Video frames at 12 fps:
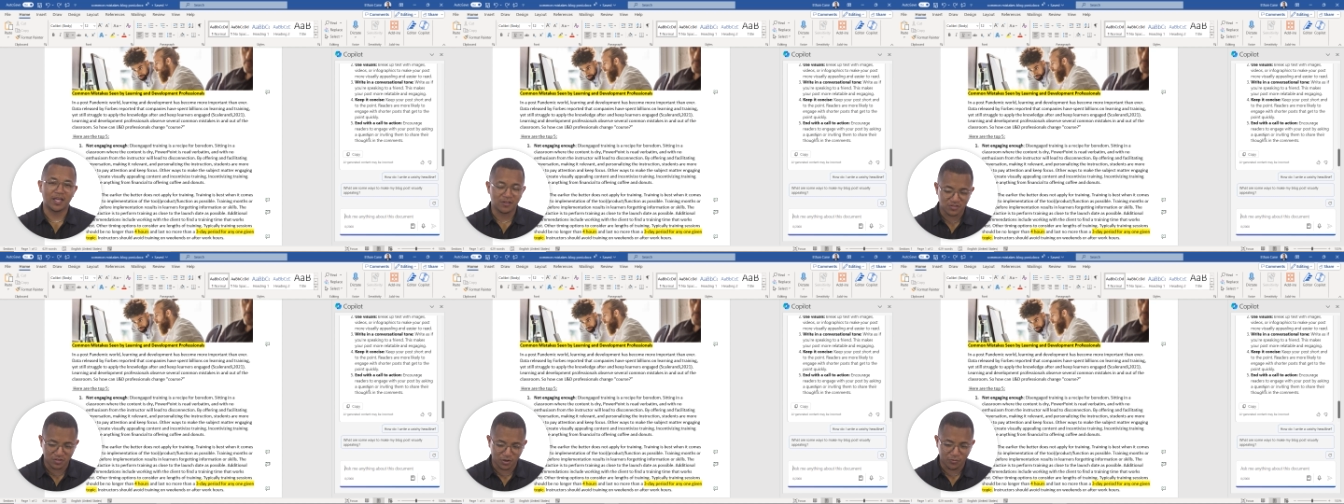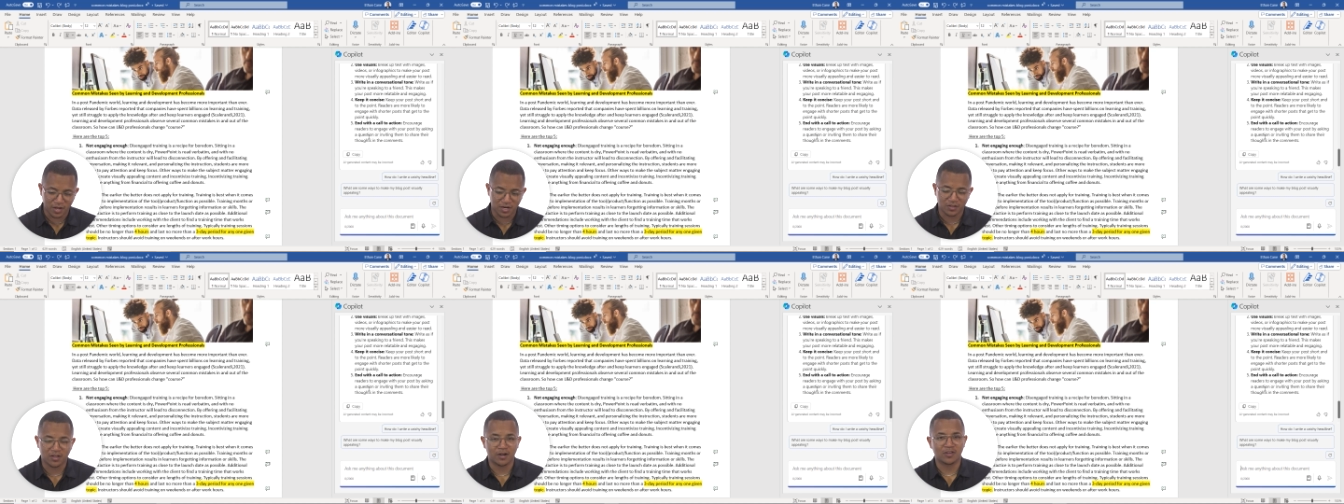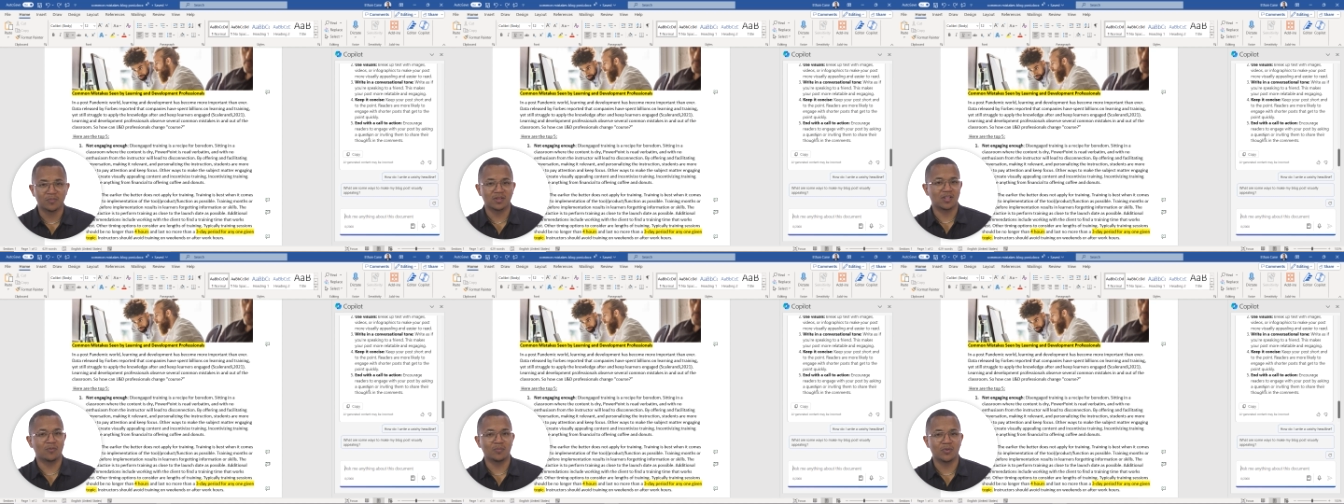into the created
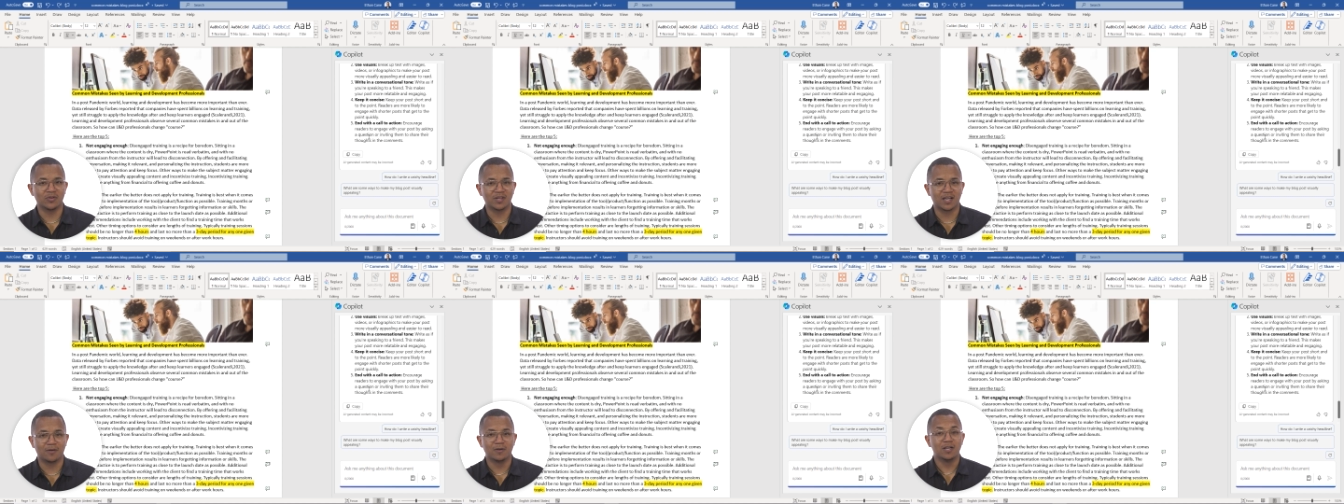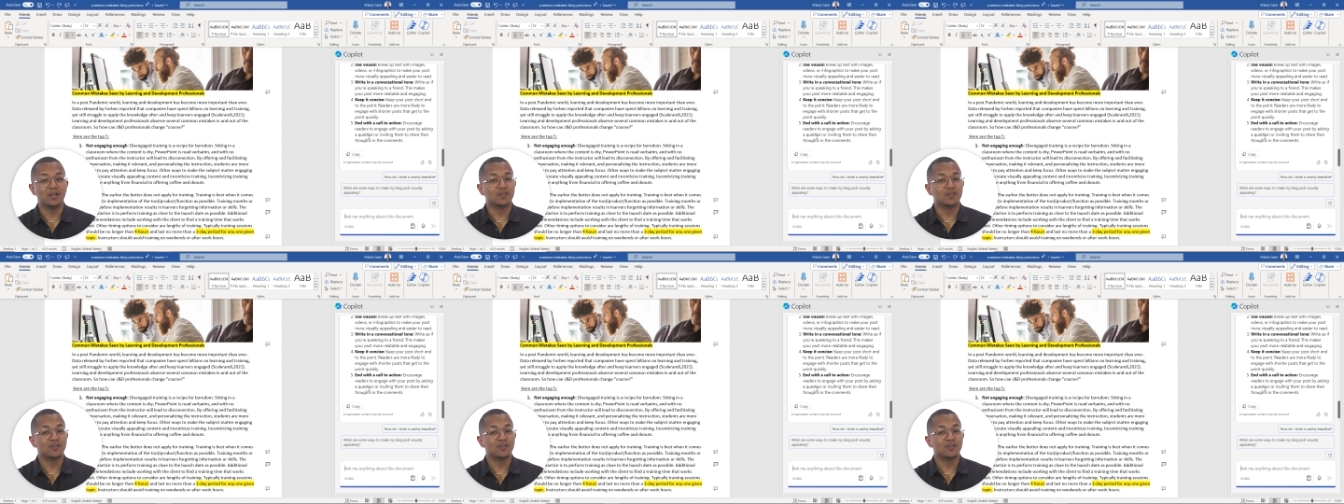document that we're building out.